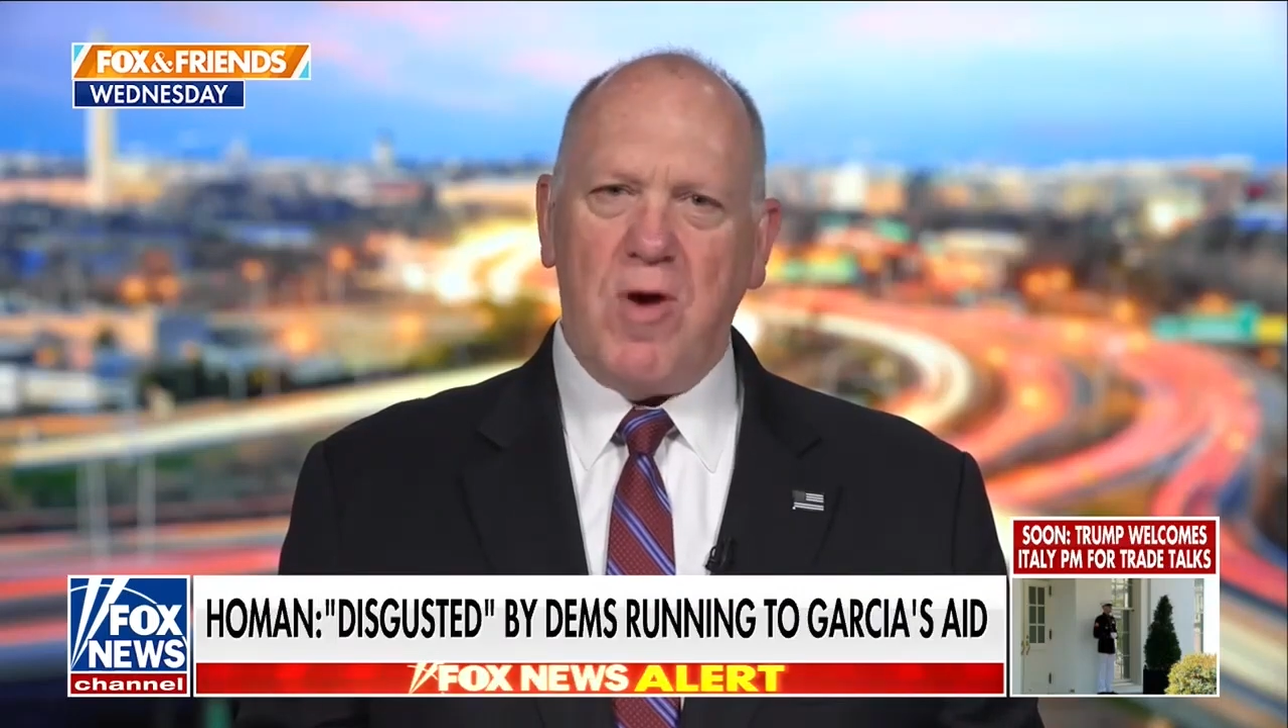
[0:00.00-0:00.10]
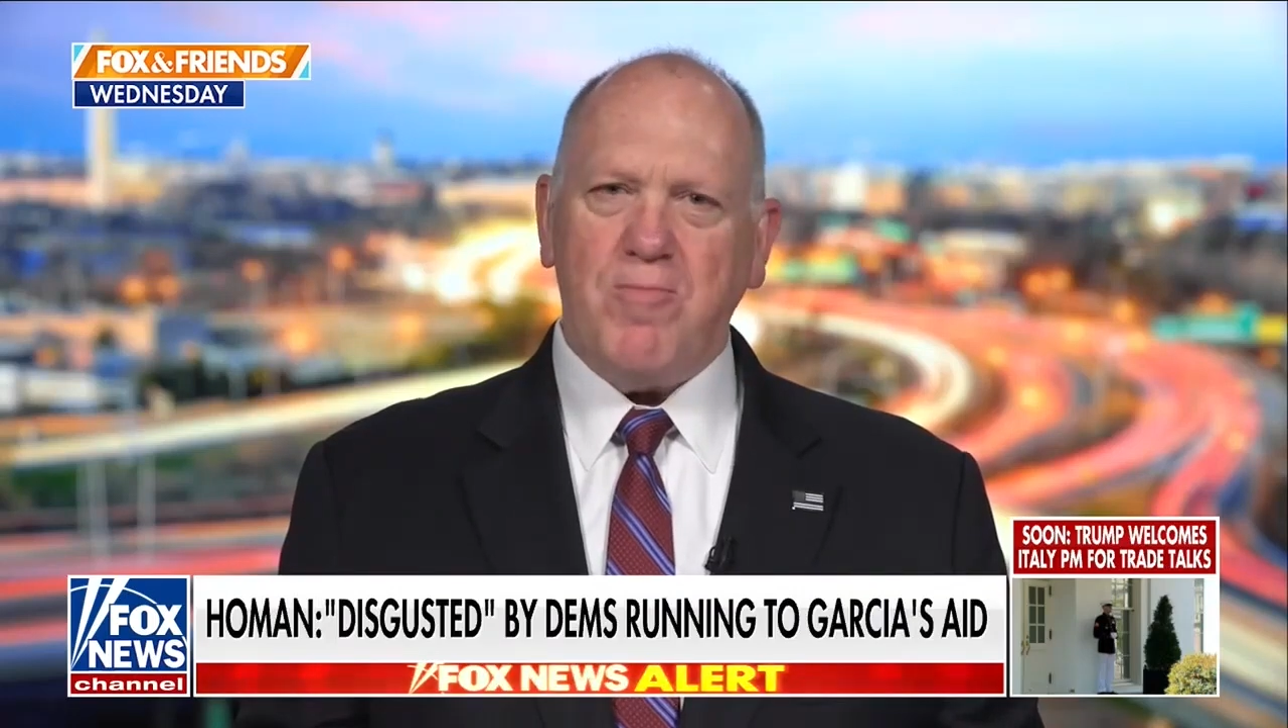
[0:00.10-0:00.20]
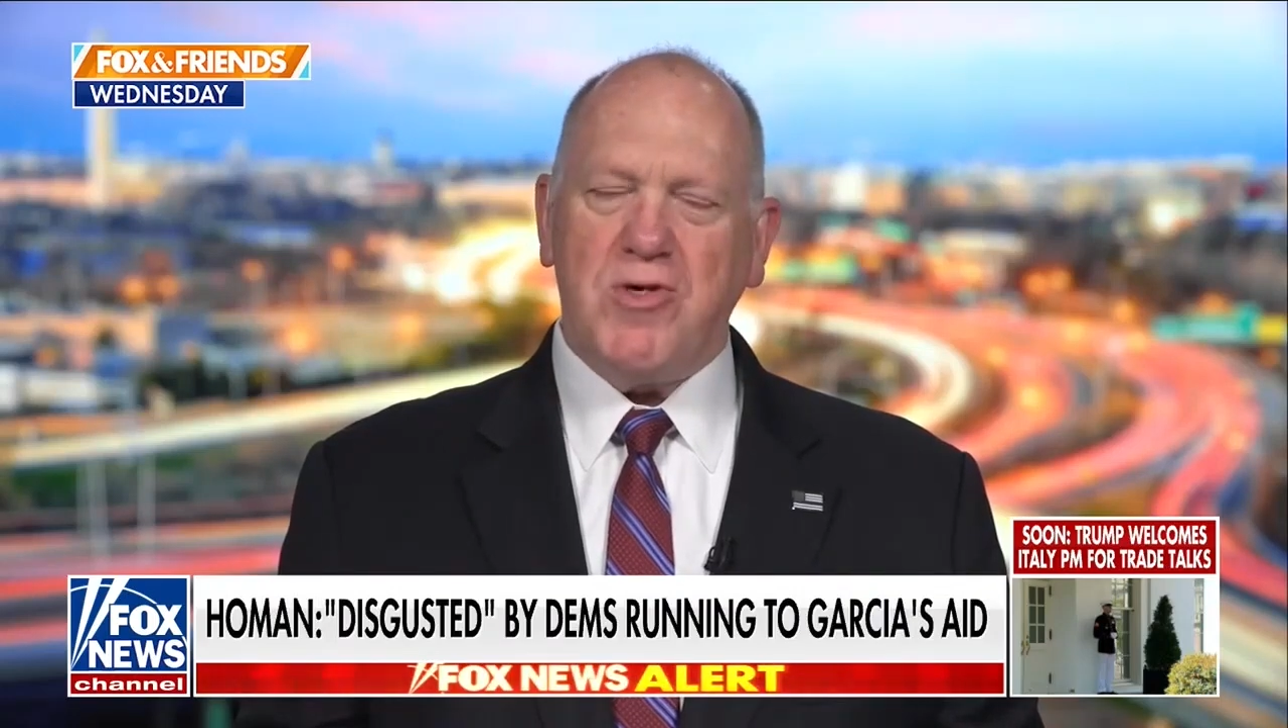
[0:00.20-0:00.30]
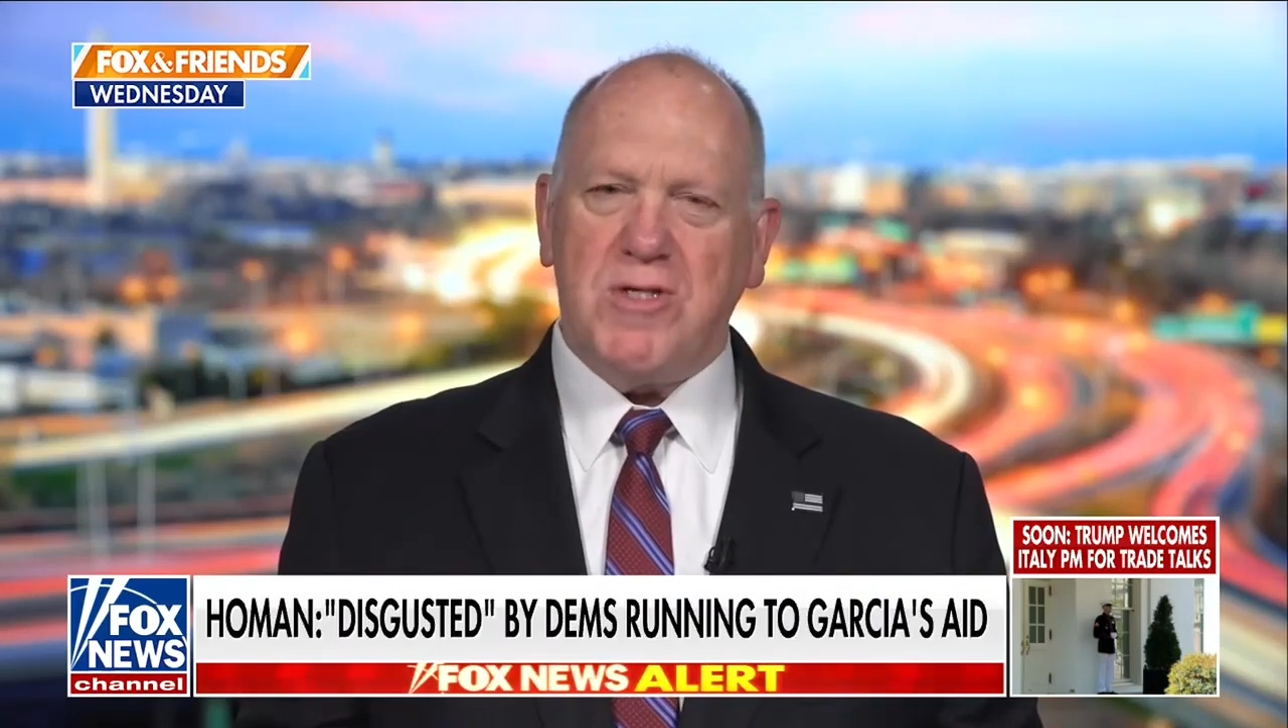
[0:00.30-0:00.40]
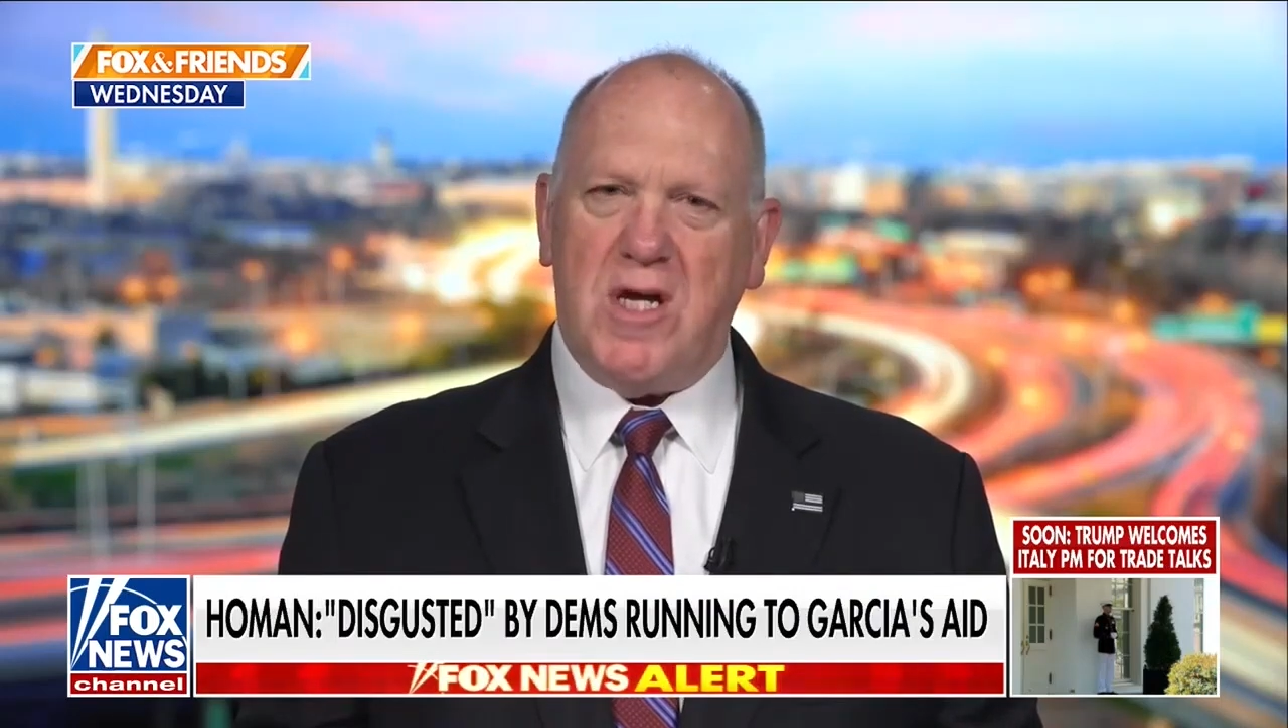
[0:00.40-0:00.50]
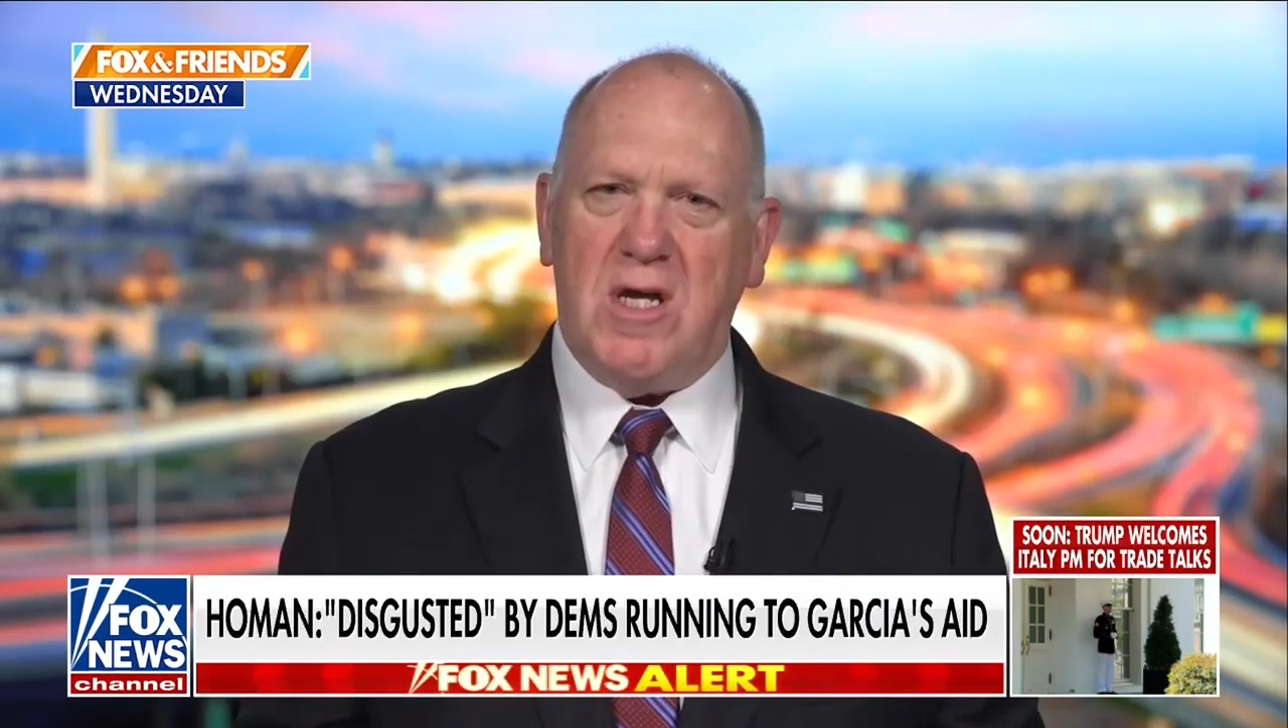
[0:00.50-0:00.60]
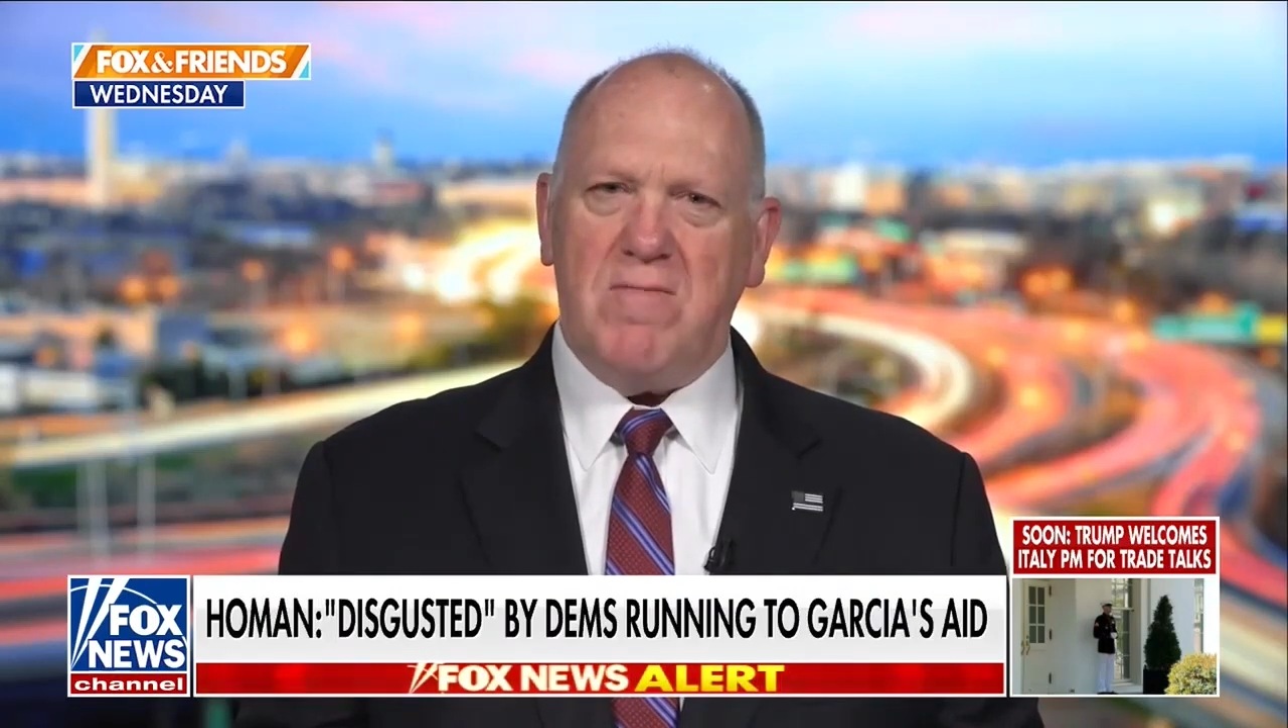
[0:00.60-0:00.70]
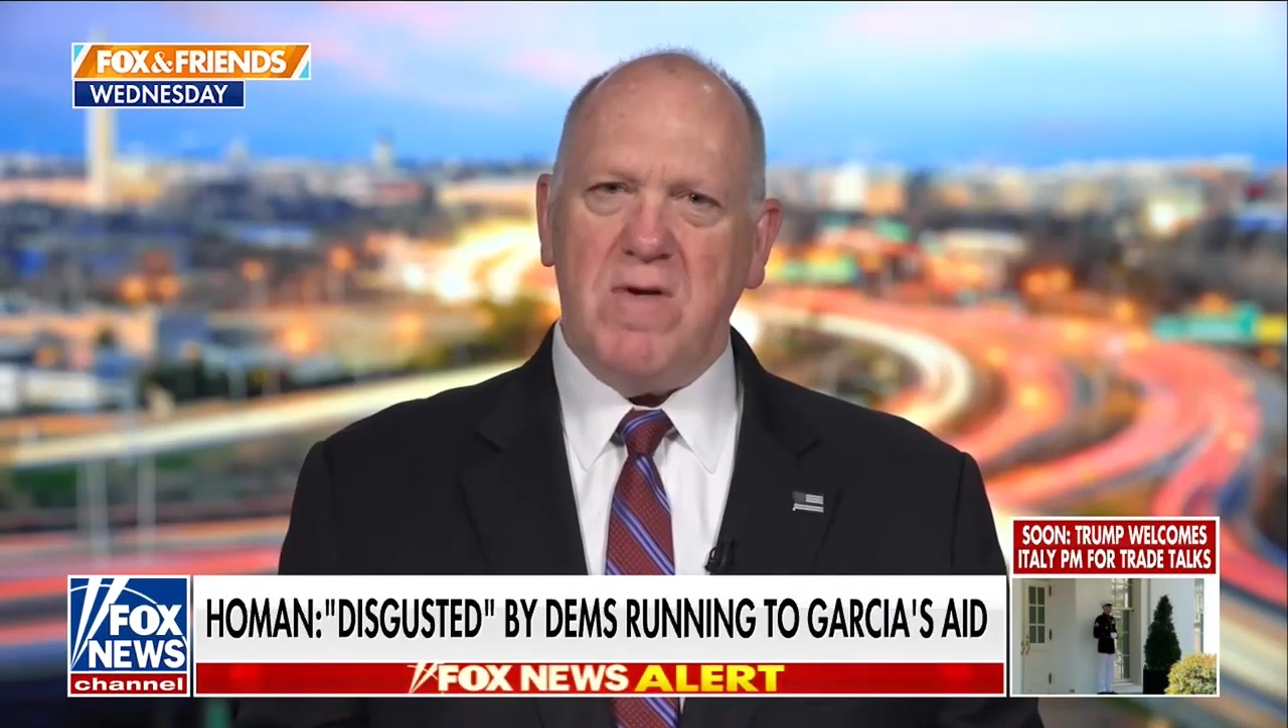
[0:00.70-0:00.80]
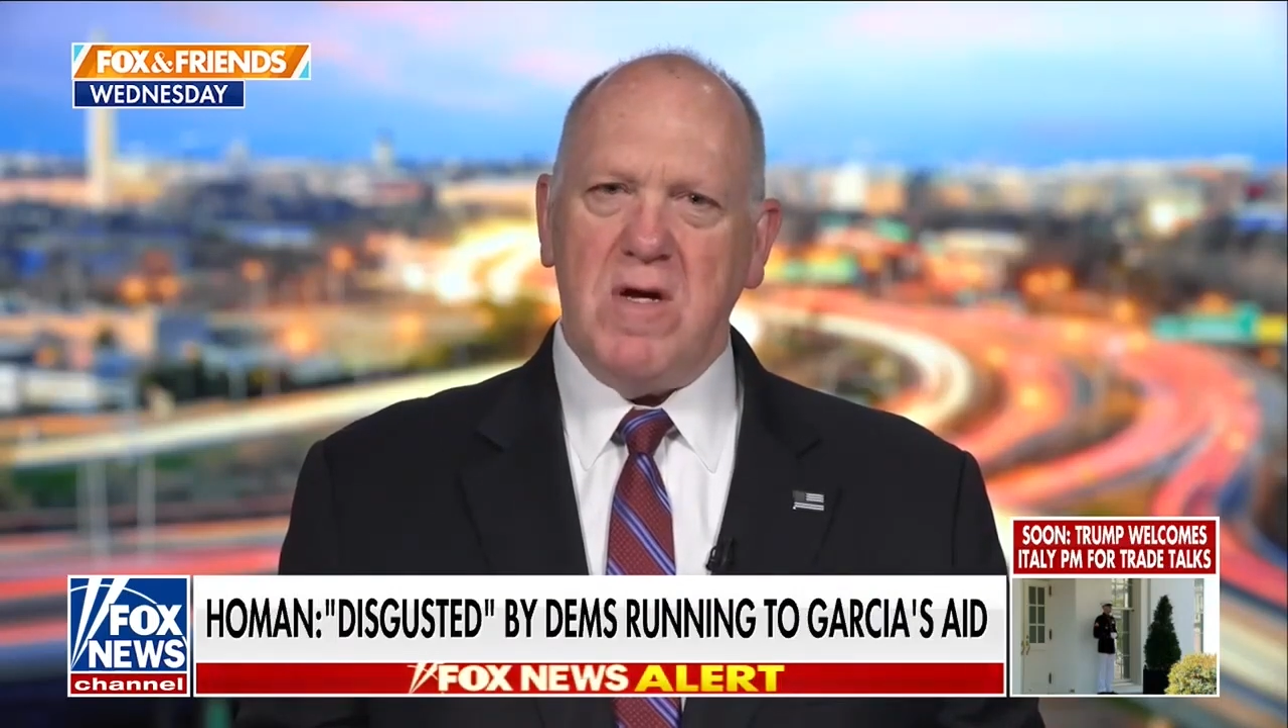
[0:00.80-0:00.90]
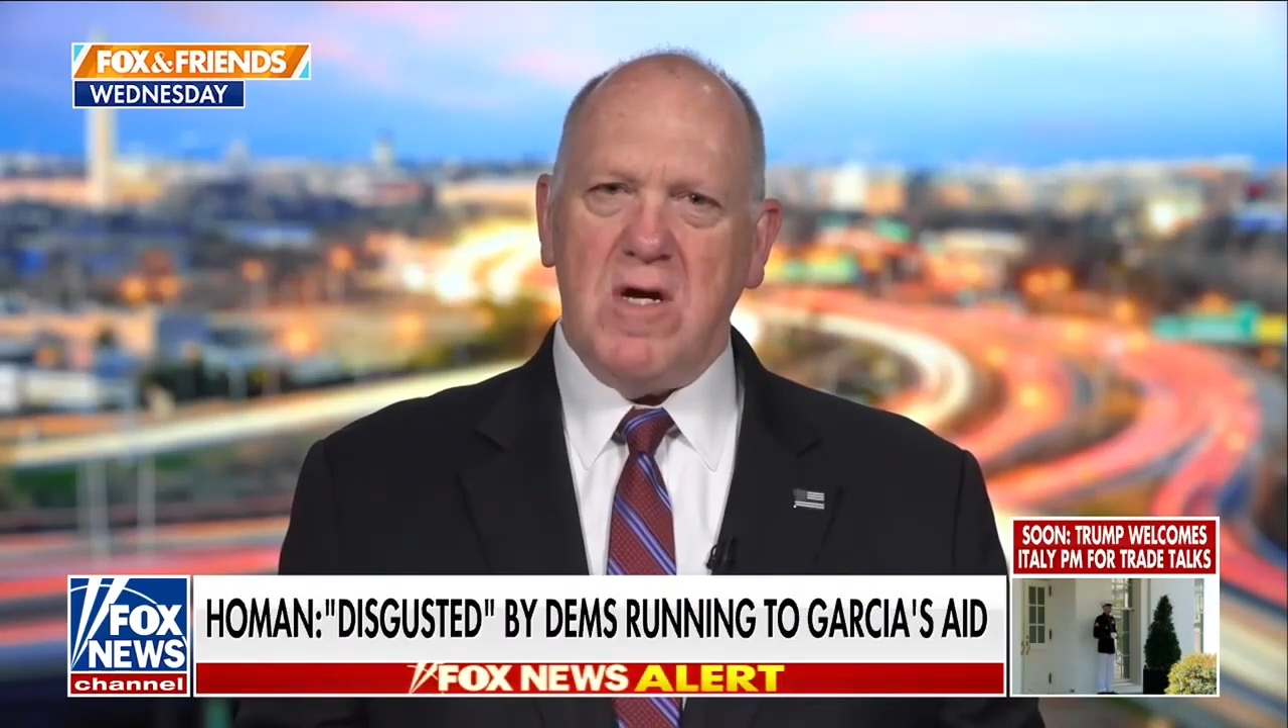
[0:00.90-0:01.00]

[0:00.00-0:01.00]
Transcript: representative